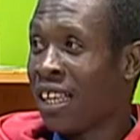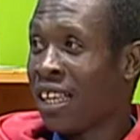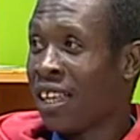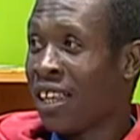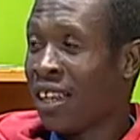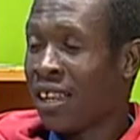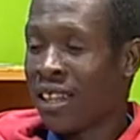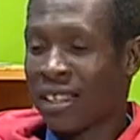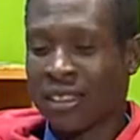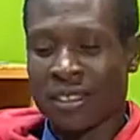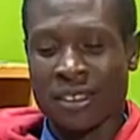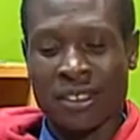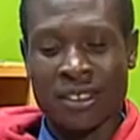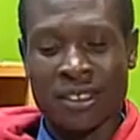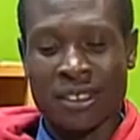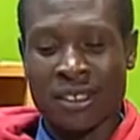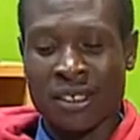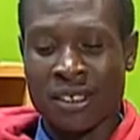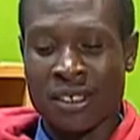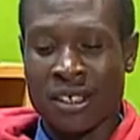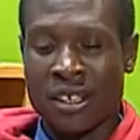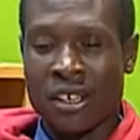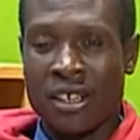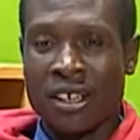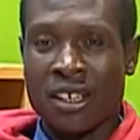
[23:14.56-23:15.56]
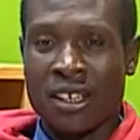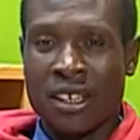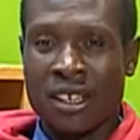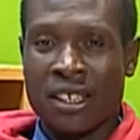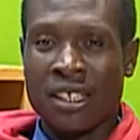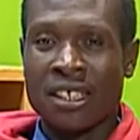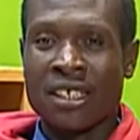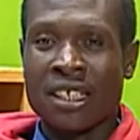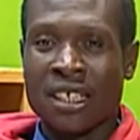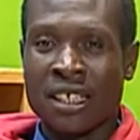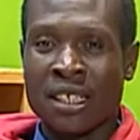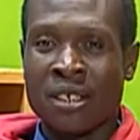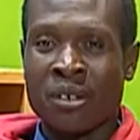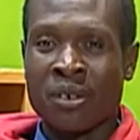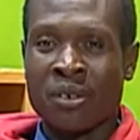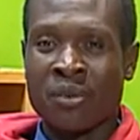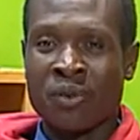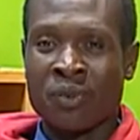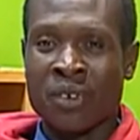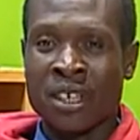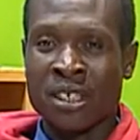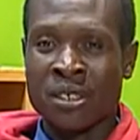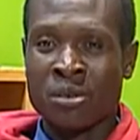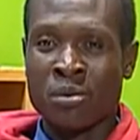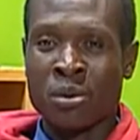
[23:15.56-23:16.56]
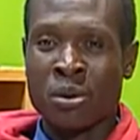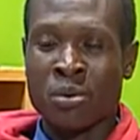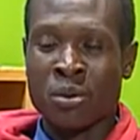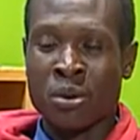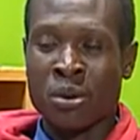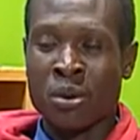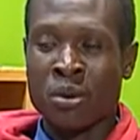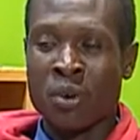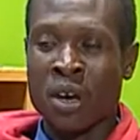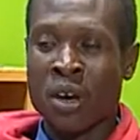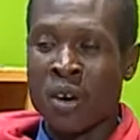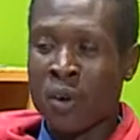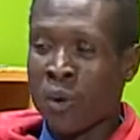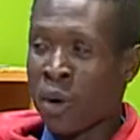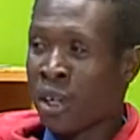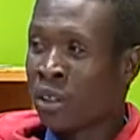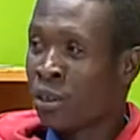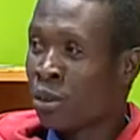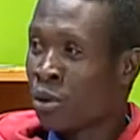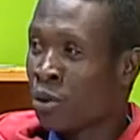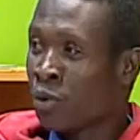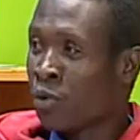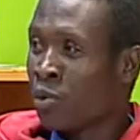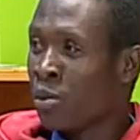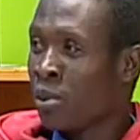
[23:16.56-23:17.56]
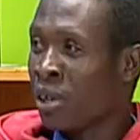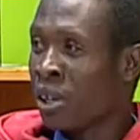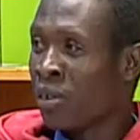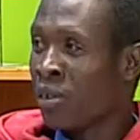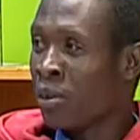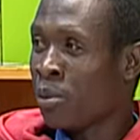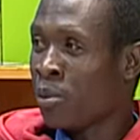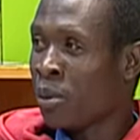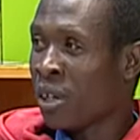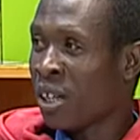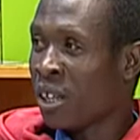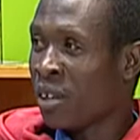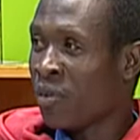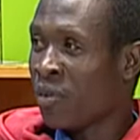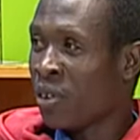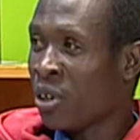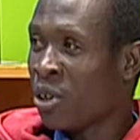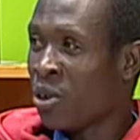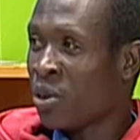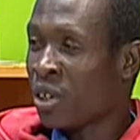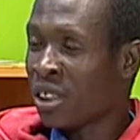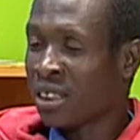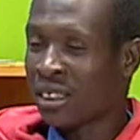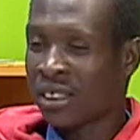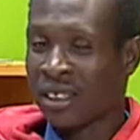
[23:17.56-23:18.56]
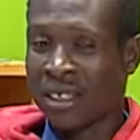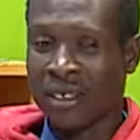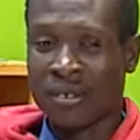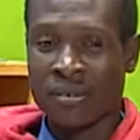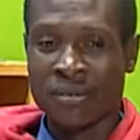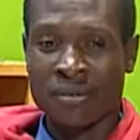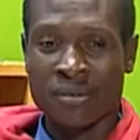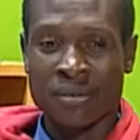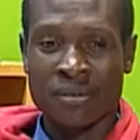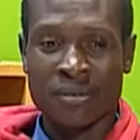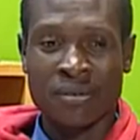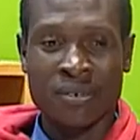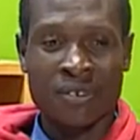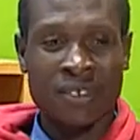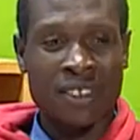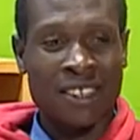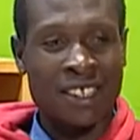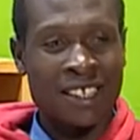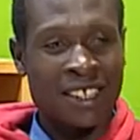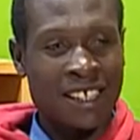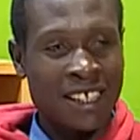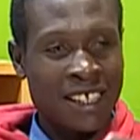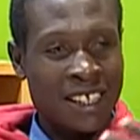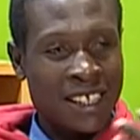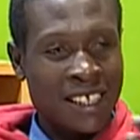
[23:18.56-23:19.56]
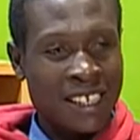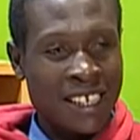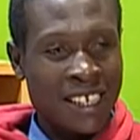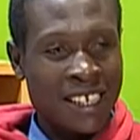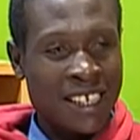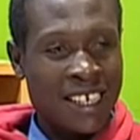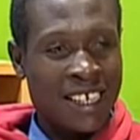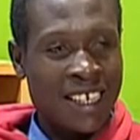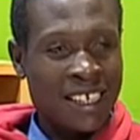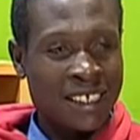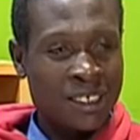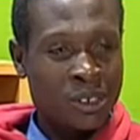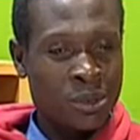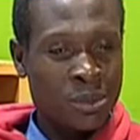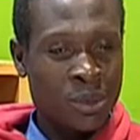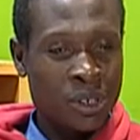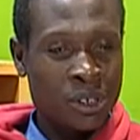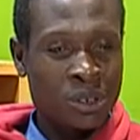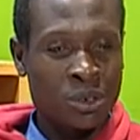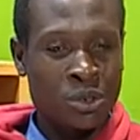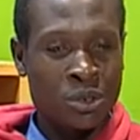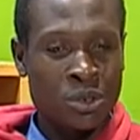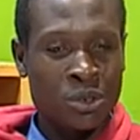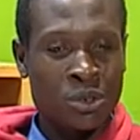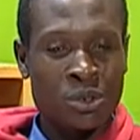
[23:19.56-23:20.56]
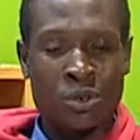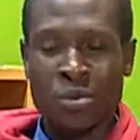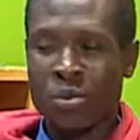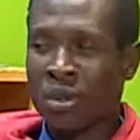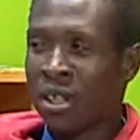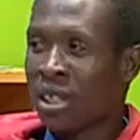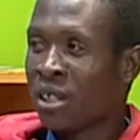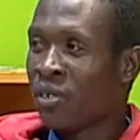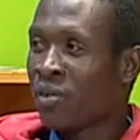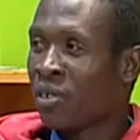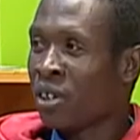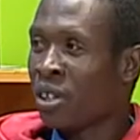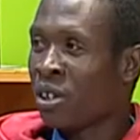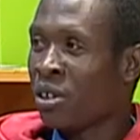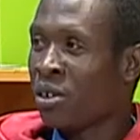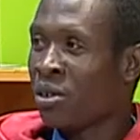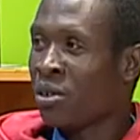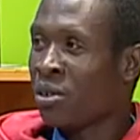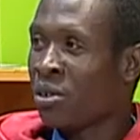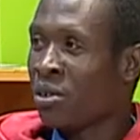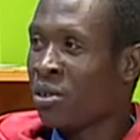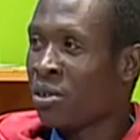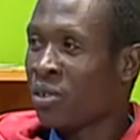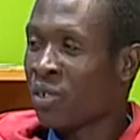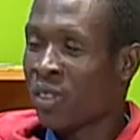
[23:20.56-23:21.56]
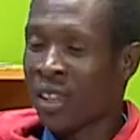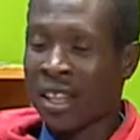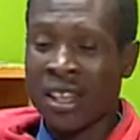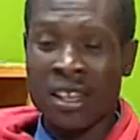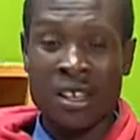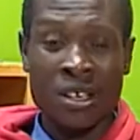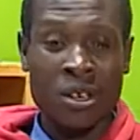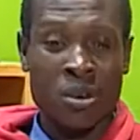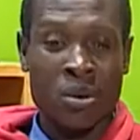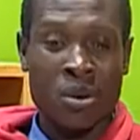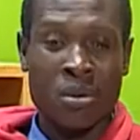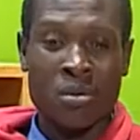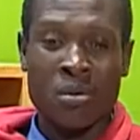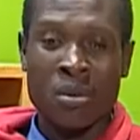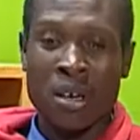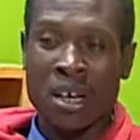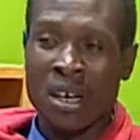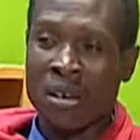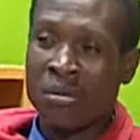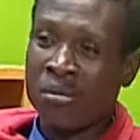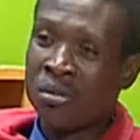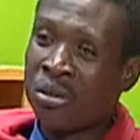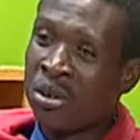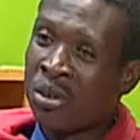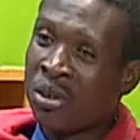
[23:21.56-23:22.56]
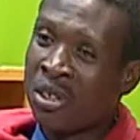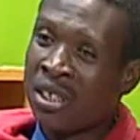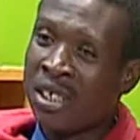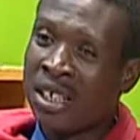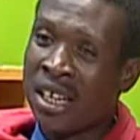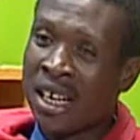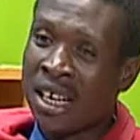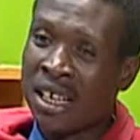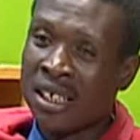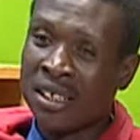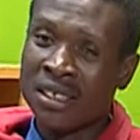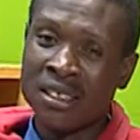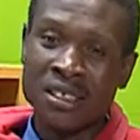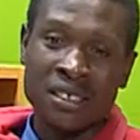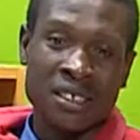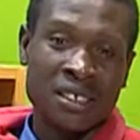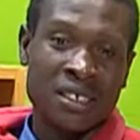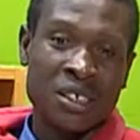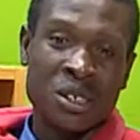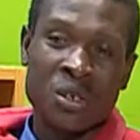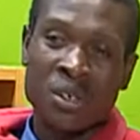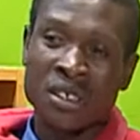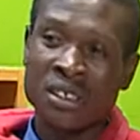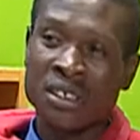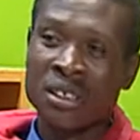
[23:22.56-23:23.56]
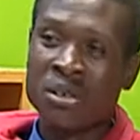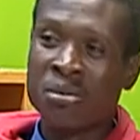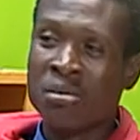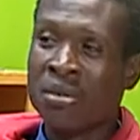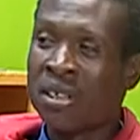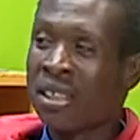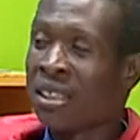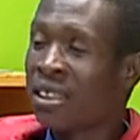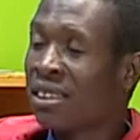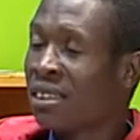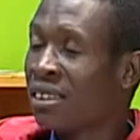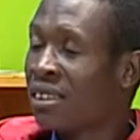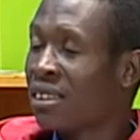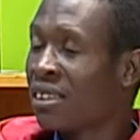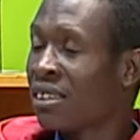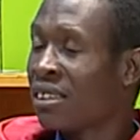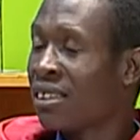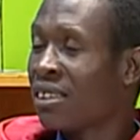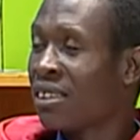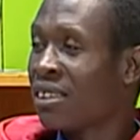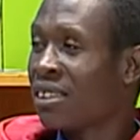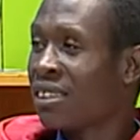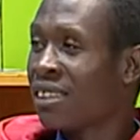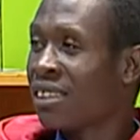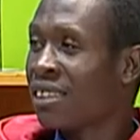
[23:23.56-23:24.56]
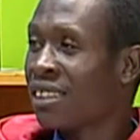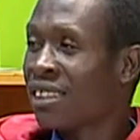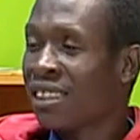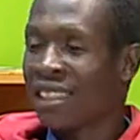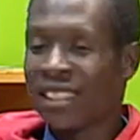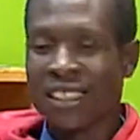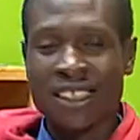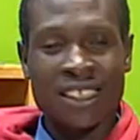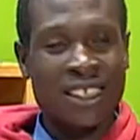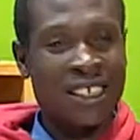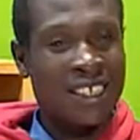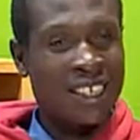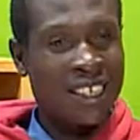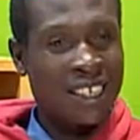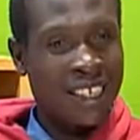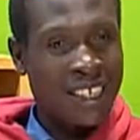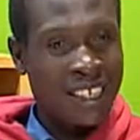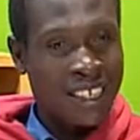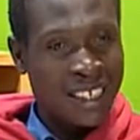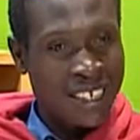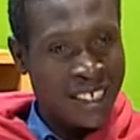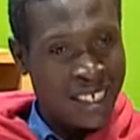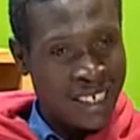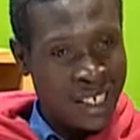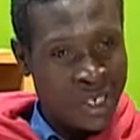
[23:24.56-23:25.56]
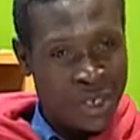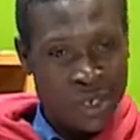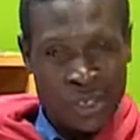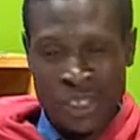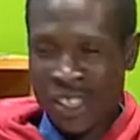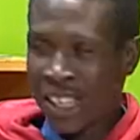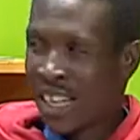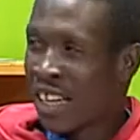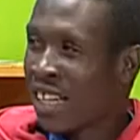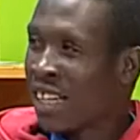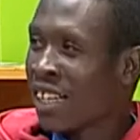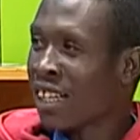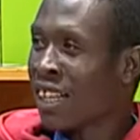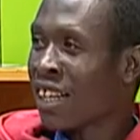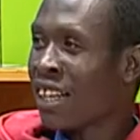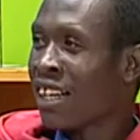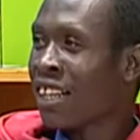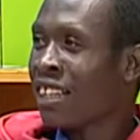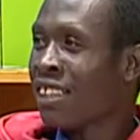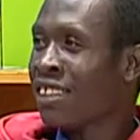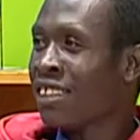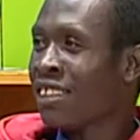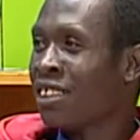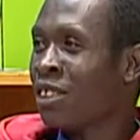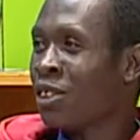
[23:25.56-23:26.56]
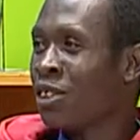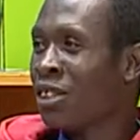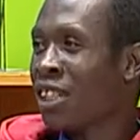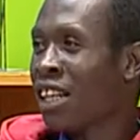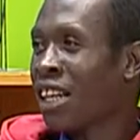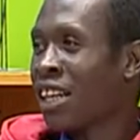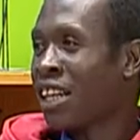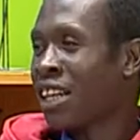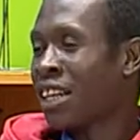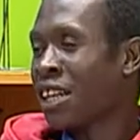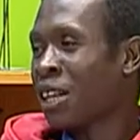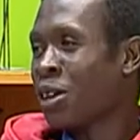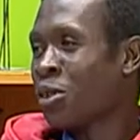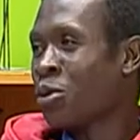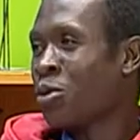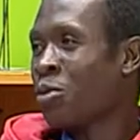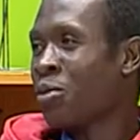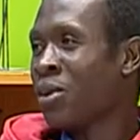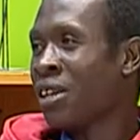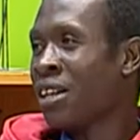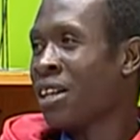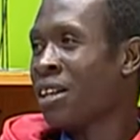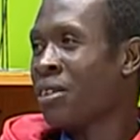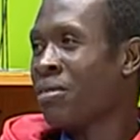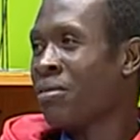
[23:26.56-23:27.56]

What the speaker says: Yeah. These are the first people. Once you believe in yourself, the next person to believe in you, your mom, your dad, your siblings, ndio jirani atakubili.